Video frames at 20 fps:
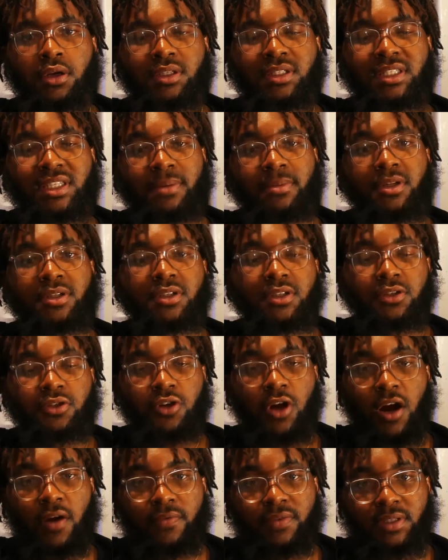similar to
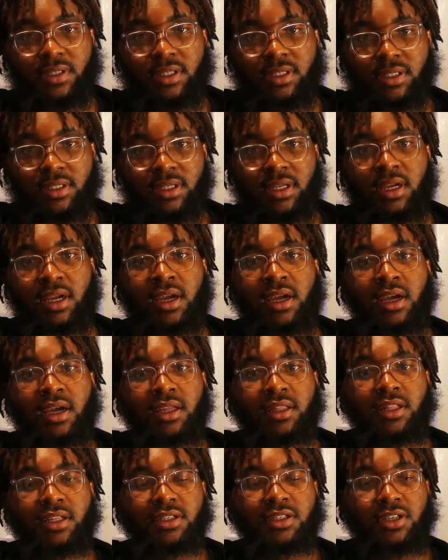Jarvis's,
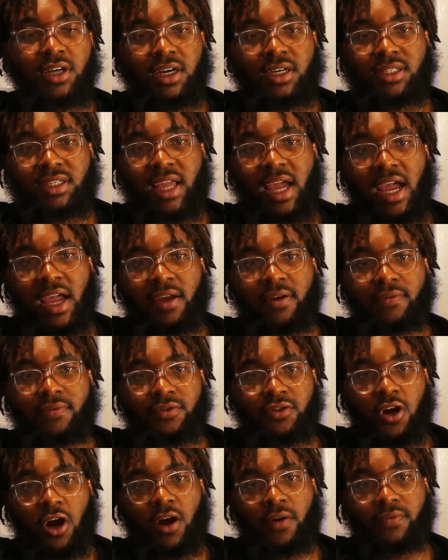the judge gave
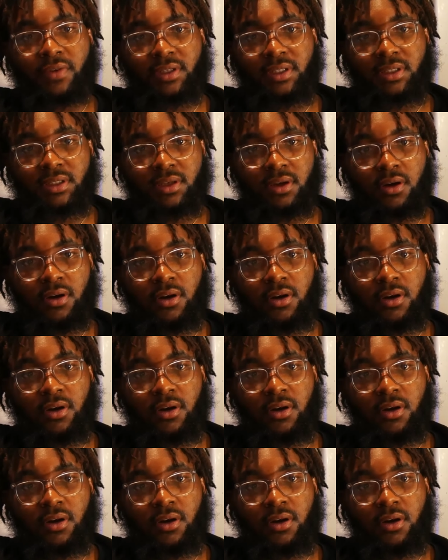Jarvis